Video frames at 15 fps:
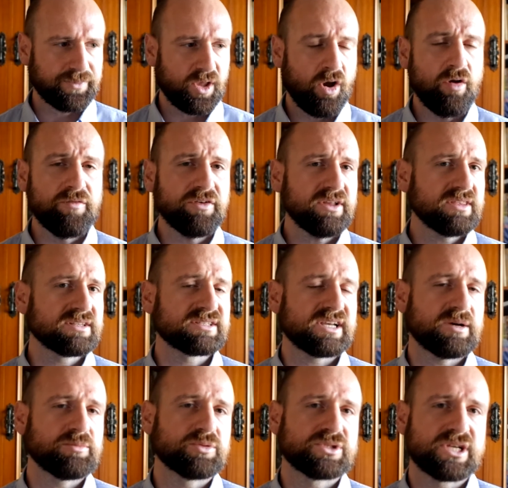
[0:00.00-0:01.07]
Hopefully in the
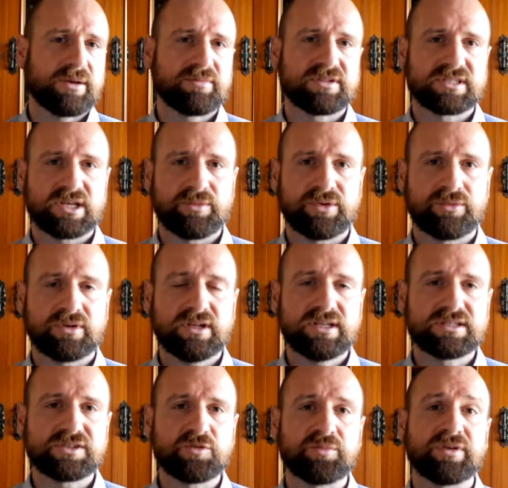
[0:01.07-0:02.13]
sample chapters that we
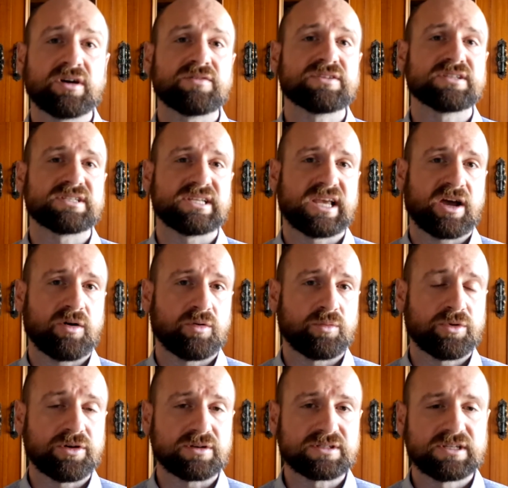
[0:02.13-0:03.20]
release, you'll be able to see how it
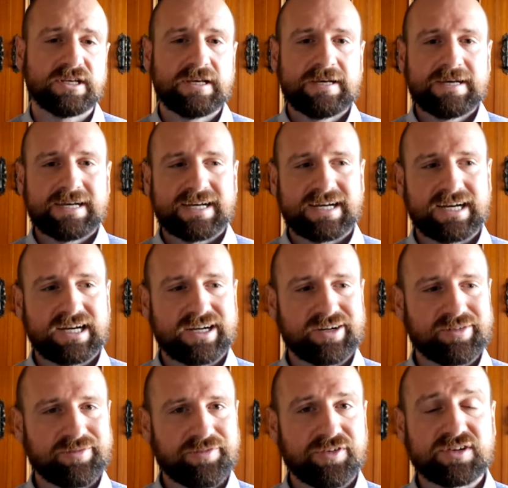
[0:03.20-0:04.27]
works.
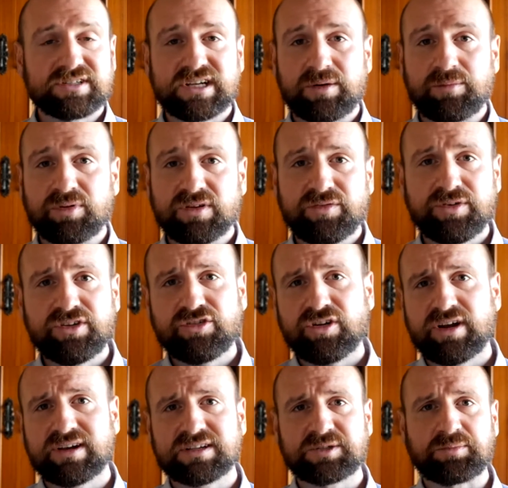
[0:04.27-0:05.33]
For example, if we
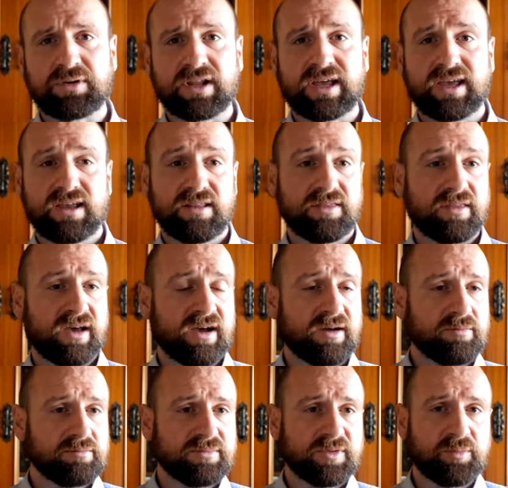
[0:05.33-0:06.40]
try and explain
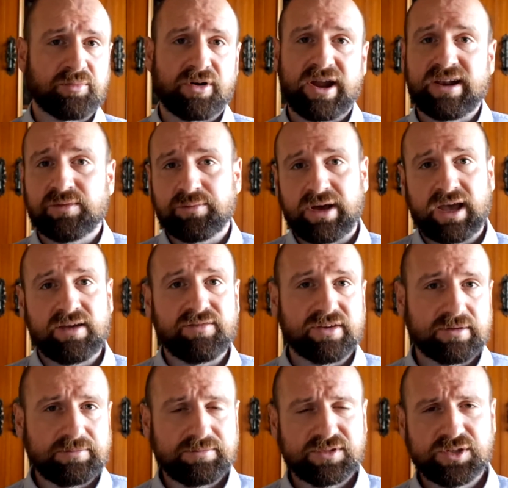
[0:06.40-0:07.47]
the brain and
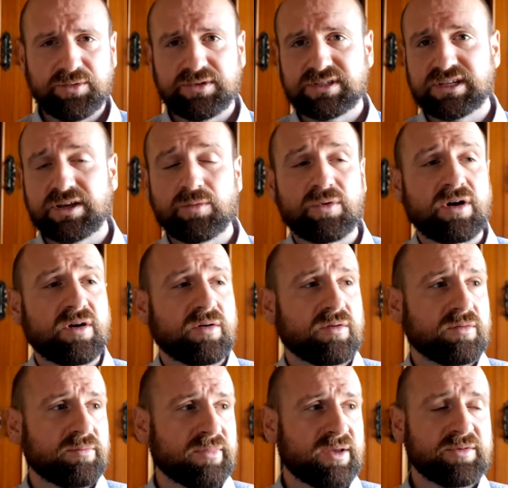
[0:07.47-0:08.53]
behavior, so we say,
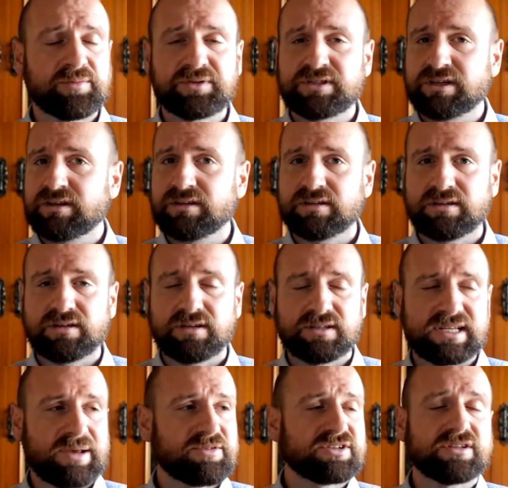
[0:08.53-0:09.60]
well, maybe particular
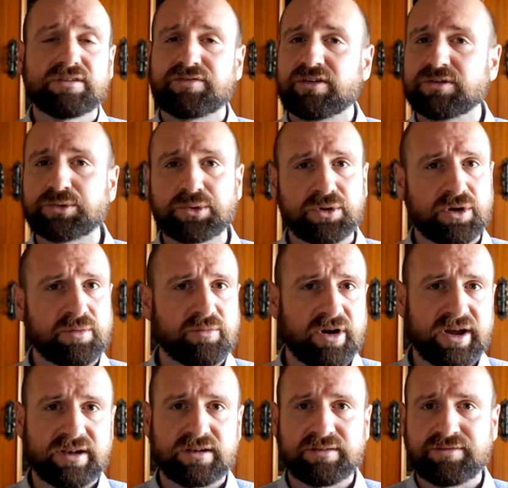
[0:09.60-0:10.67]
damage to the frontal lobe
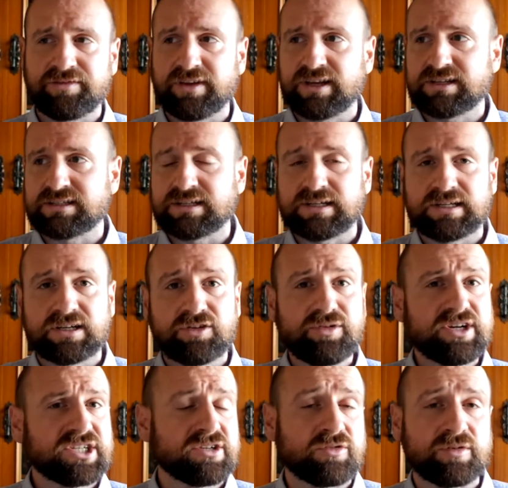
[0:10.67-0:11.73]
might affect
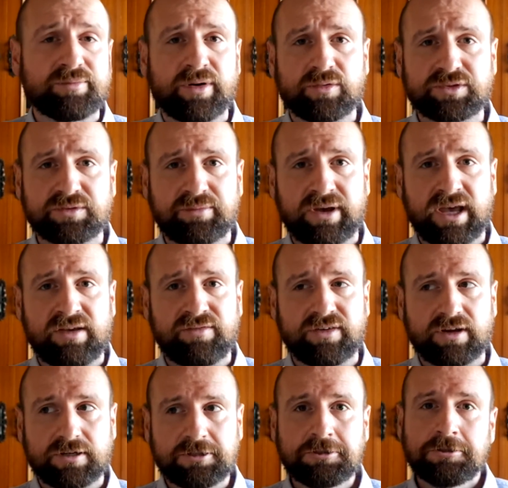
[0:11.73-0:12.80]
aggression or impulsive
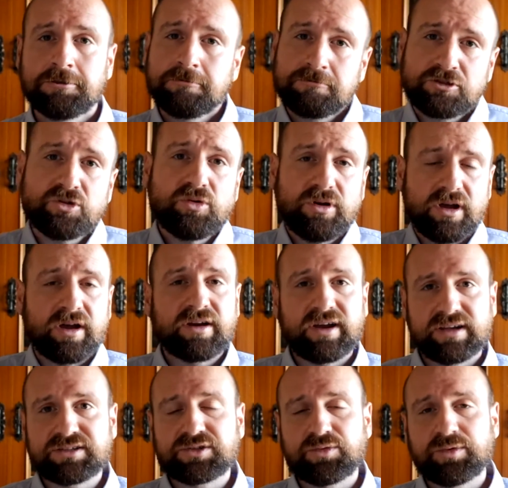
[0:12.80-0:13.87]
behavior. Sure,
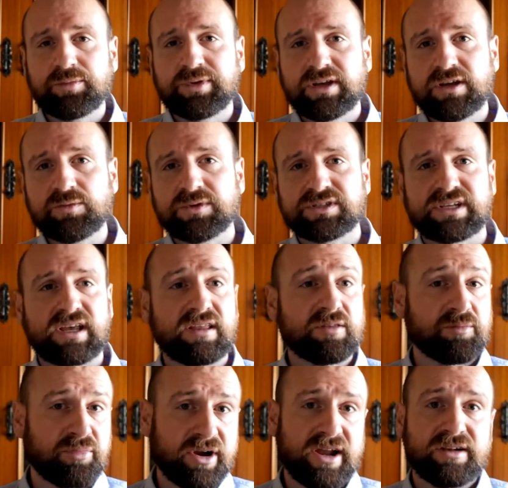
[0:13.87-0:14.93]
okay, so we begin with saying
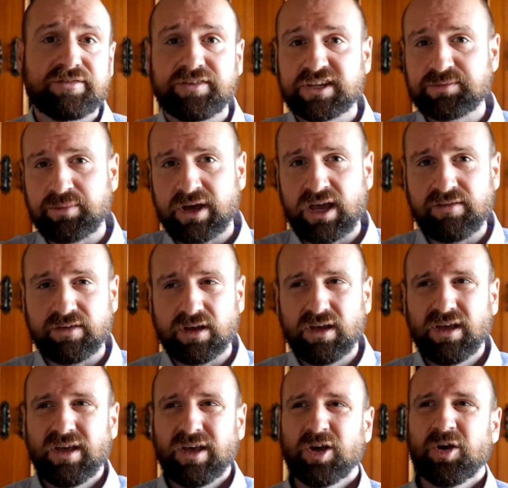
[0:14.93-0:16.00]
the brain affects behavior.
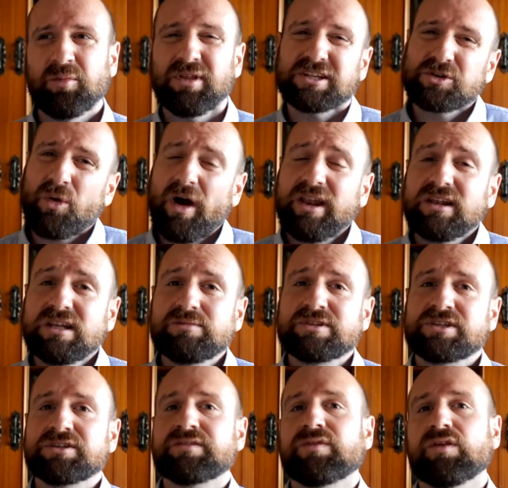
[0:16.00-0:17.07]
That's quite a
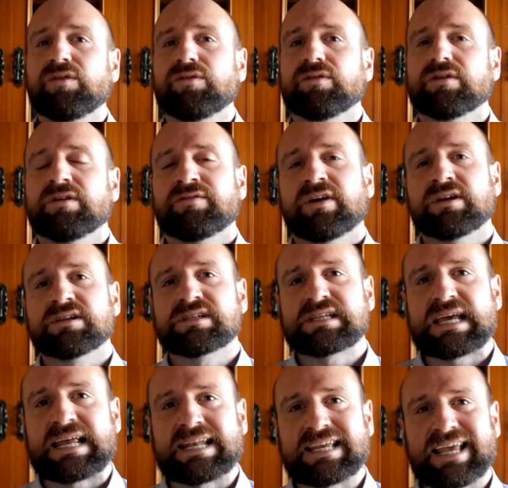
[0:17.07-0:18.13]
limited view of
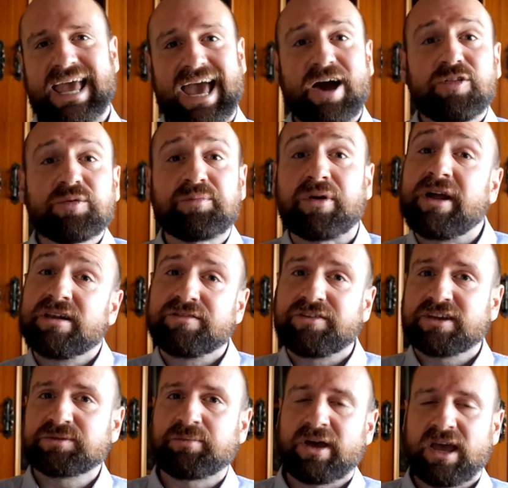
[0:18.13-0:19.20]
understanding how the brain
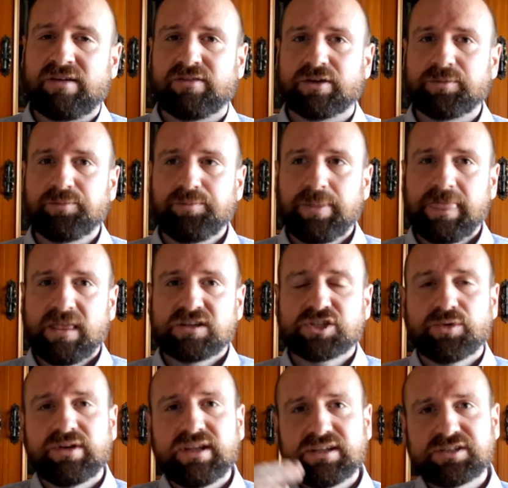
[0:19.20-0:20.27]
affects behavior.
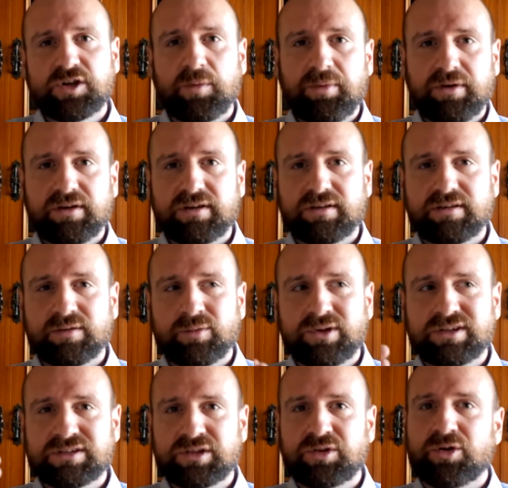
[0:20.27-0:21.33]
So our next topic, we
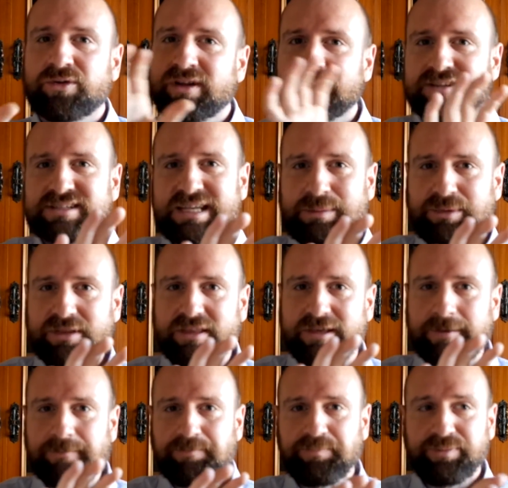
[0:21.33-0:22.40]
just throw another step in
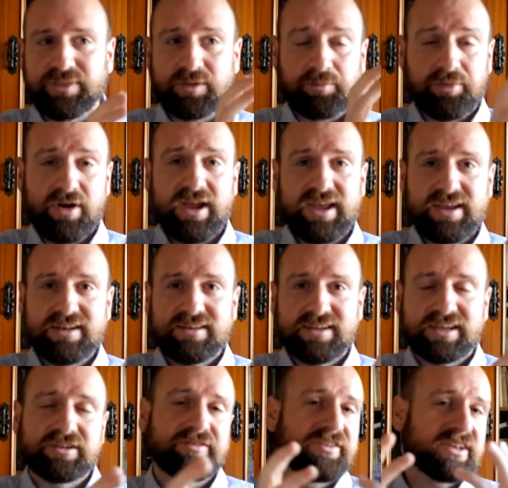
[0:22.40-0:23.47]
there. The brain
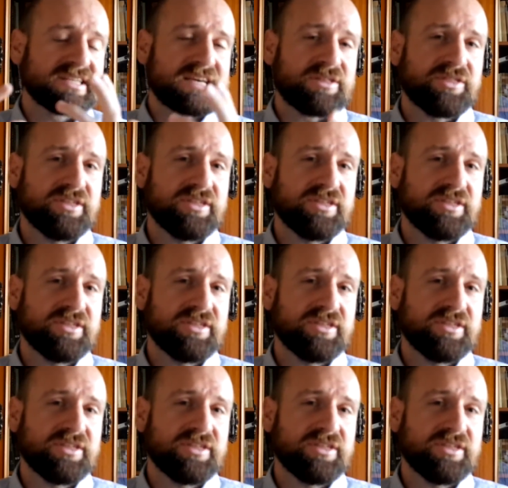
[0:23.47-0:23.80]
can affect our